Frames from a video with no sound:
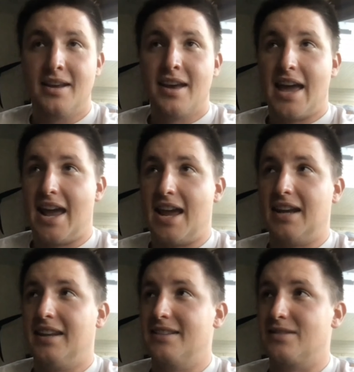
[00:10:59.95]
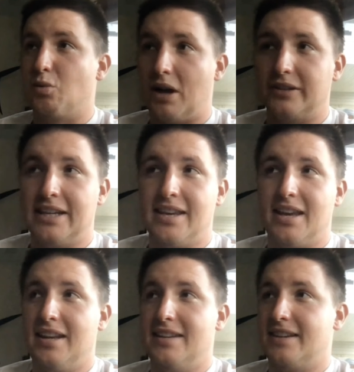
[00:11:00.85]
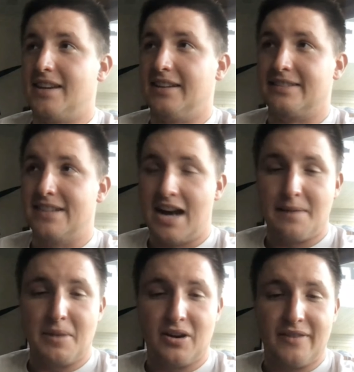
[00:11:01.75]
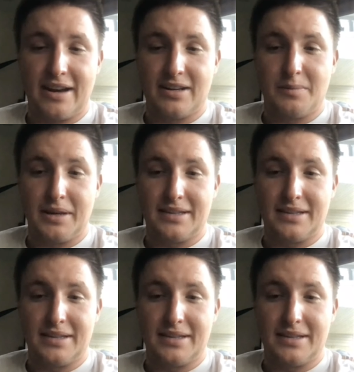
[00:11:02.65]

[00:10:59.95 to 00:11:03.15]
and he's a welding kid. He's a kid that's not motivated to be at